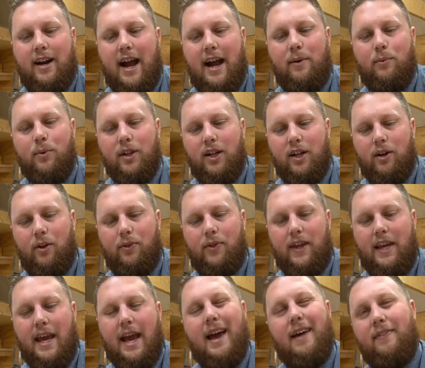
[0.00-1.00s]
I really don't
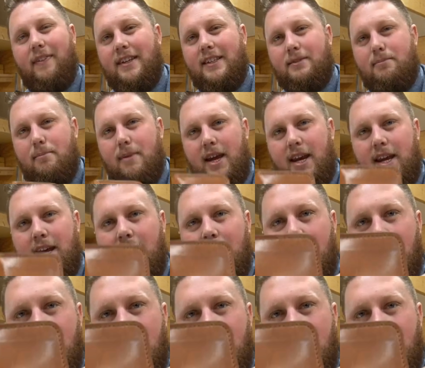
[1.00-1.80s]
think it had this many